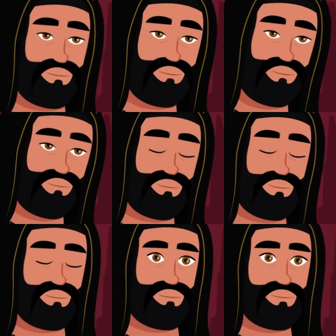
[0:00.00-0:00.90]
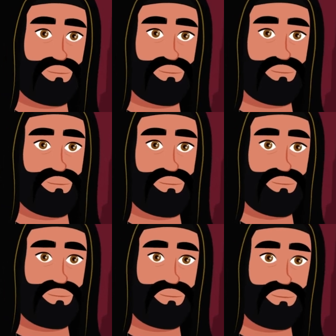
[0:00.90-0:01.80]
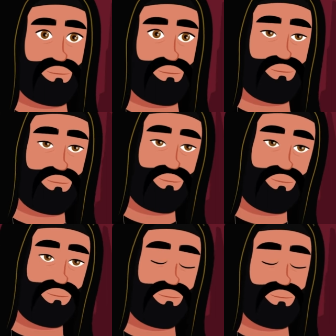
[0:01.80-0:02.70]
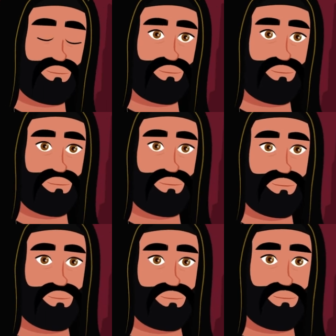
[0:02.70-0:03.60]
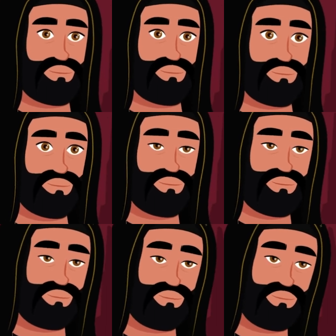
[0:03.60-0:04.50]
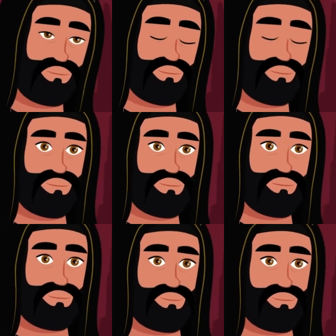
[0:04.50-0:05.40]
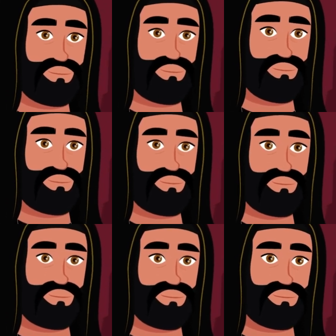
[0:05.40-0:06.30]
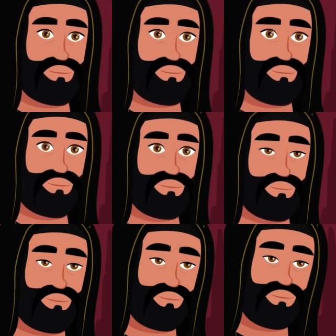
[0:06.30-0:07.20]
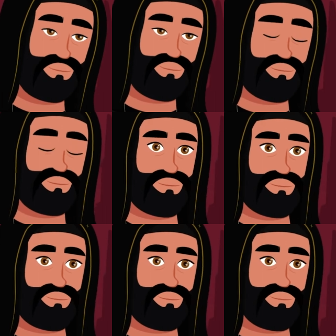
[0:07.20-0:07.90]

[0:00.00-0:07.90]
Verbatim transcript: I shall fall asleep, the rope will pull my hair and wake me up. This way I can continue my prayers without stopping.